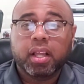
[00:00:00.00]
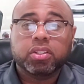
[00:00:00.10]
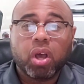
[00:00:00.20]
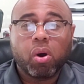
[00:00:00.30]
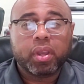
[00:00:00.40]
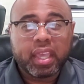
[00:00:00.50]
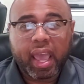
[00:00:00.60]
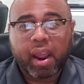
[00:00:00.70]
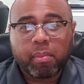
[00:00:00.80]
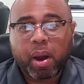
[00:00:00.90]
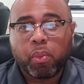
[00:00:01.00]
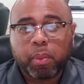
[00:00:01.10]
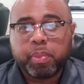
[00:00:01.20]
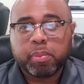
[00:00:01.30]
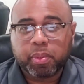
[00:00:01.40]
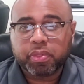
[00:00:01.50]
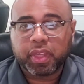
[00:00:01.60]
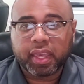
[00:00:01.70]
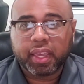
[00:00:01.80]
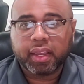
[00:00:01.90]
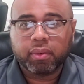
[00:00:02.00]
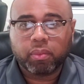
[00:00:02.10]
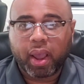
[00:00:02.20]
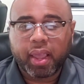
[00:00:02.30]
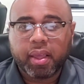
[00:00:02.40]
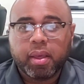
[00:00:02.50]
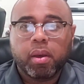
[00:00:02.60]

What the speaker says: Don't care about what people are thinking, right?